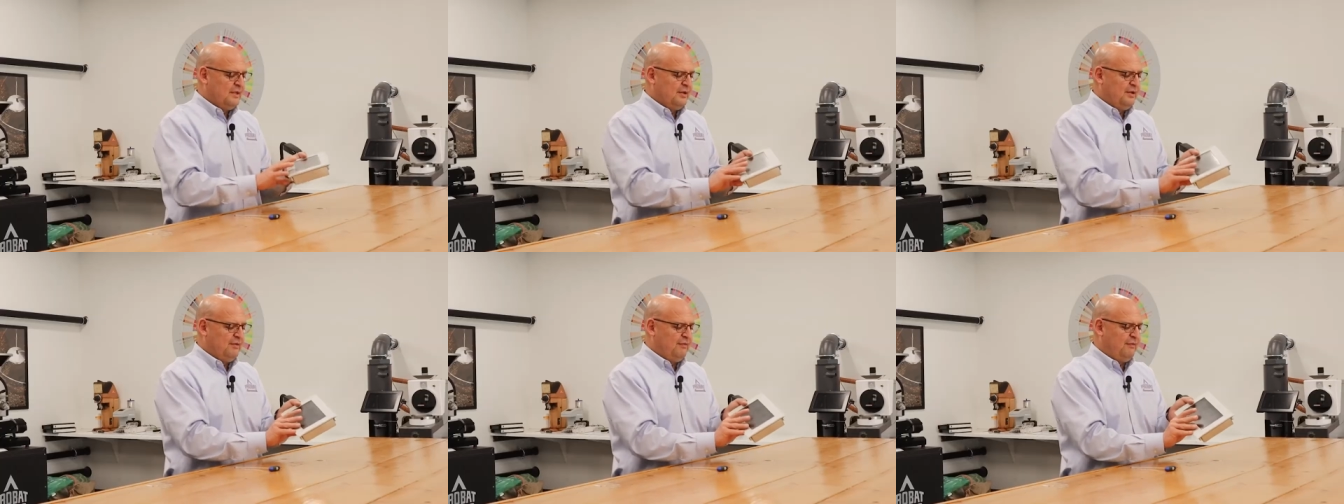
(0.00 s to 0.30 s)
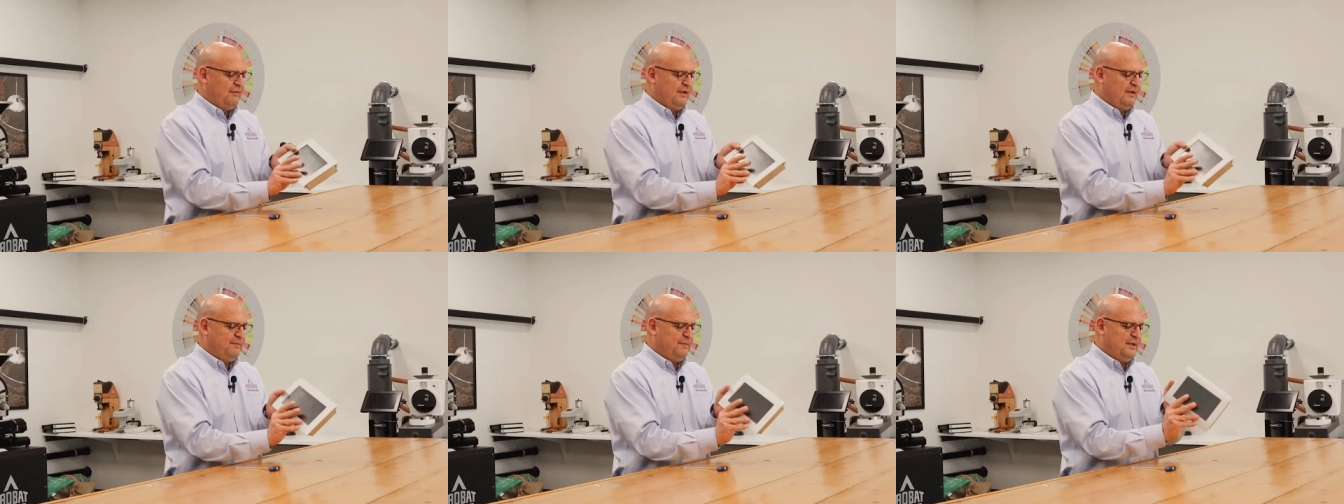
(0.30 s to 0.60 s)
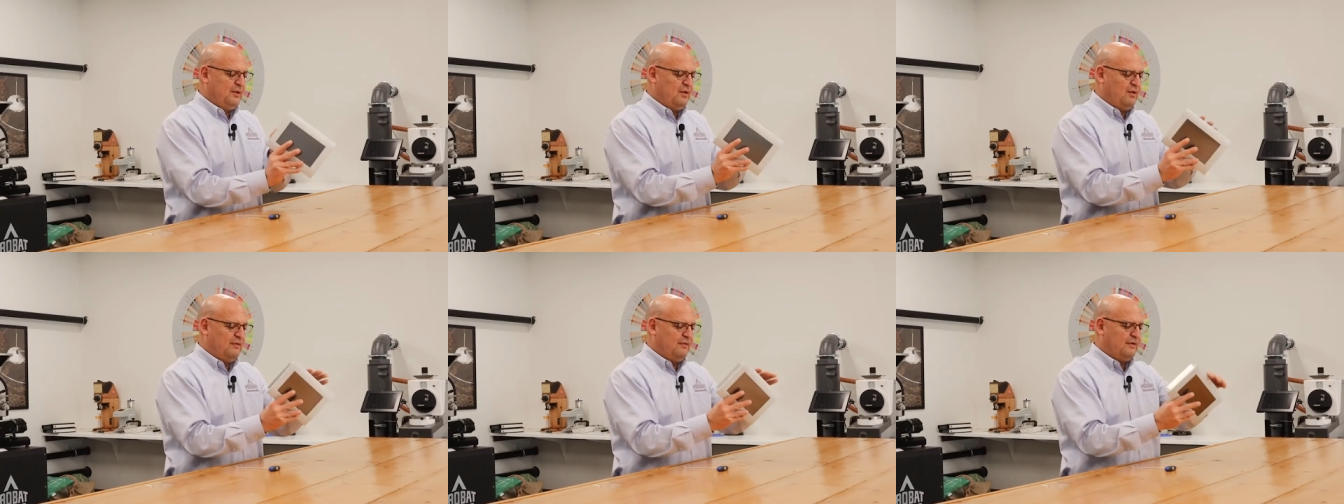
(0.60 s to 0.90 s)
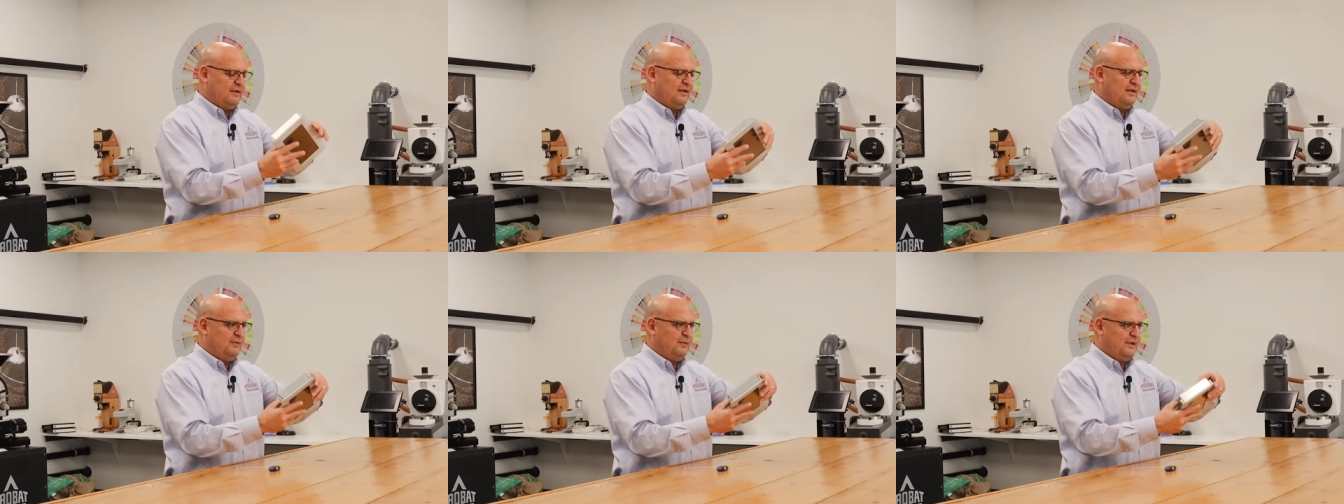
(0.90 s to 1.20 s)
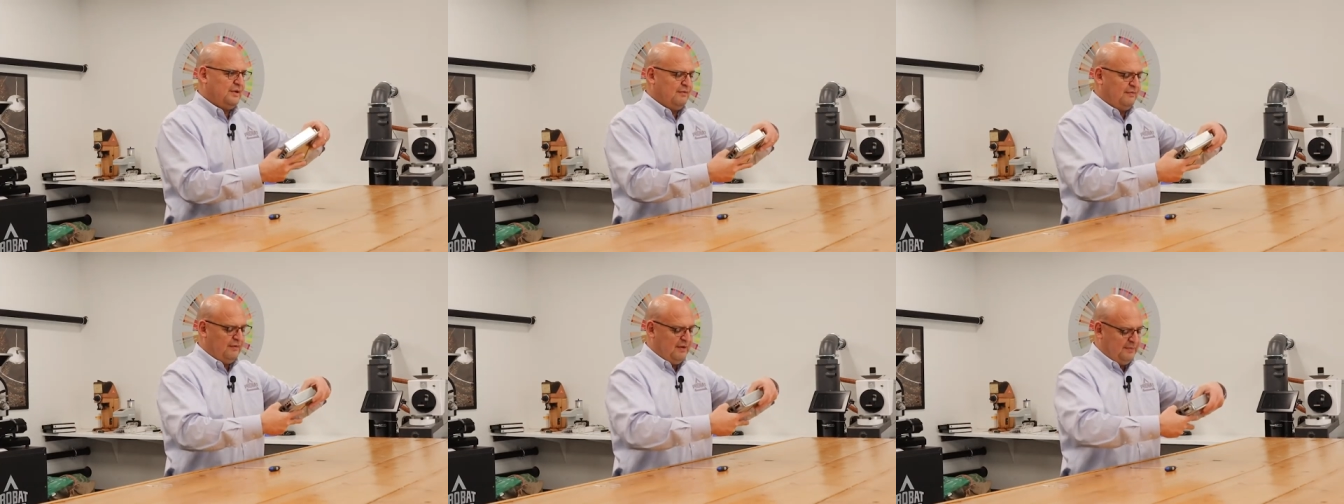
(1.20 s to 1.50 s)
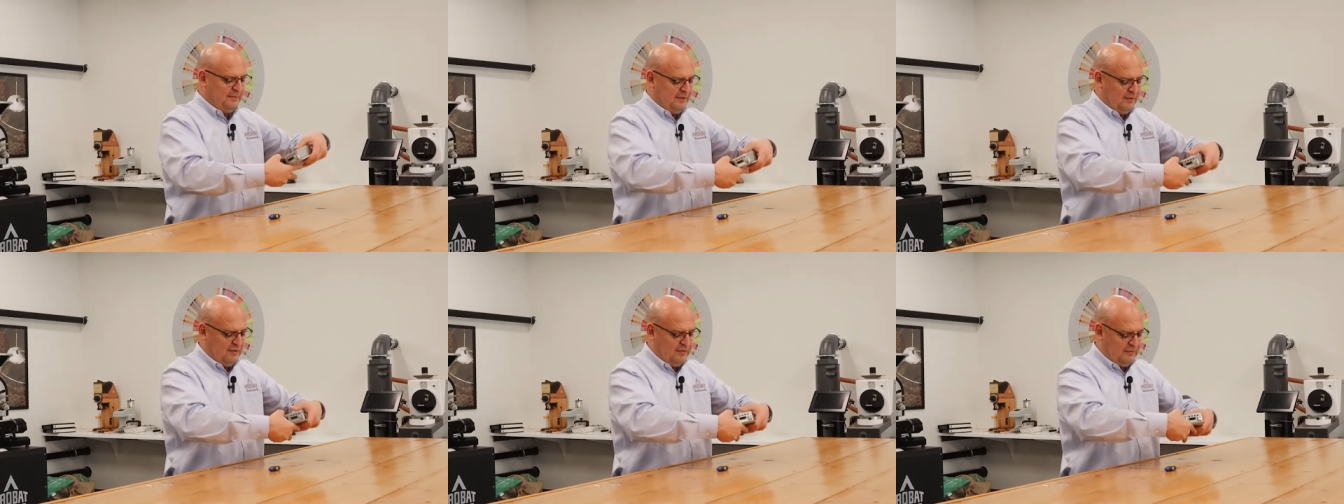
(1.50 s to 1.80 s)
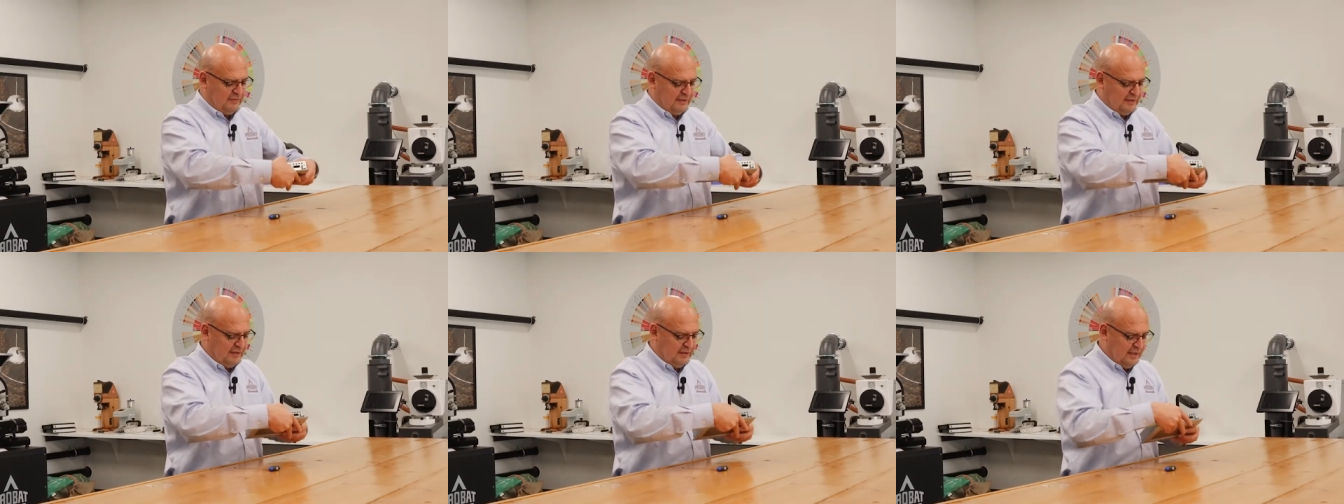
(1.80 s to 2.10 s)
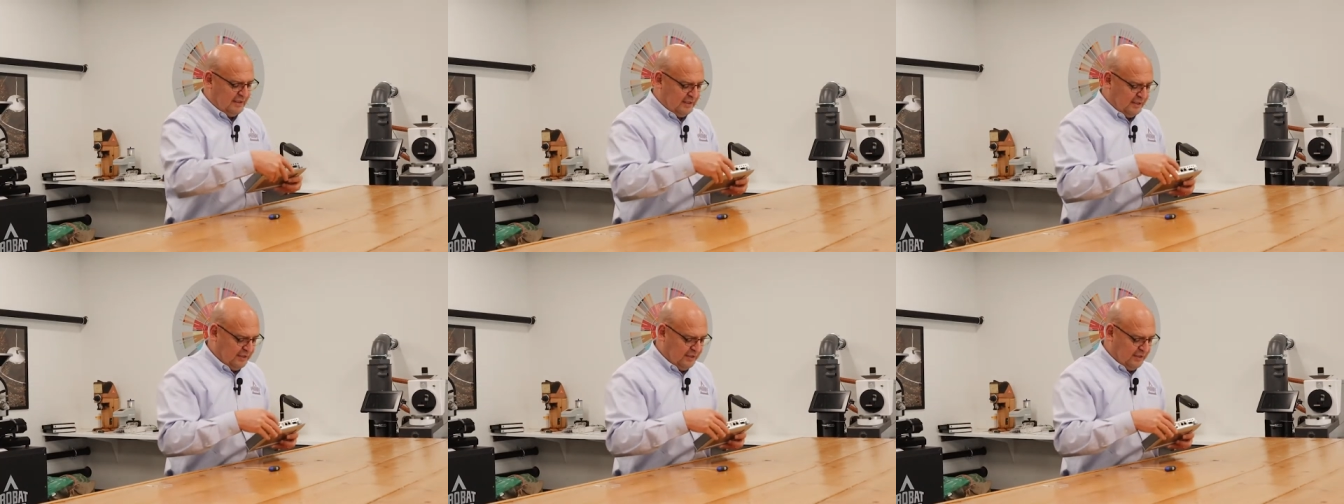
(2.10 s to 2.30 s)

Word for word: You flip it over and when you flip it over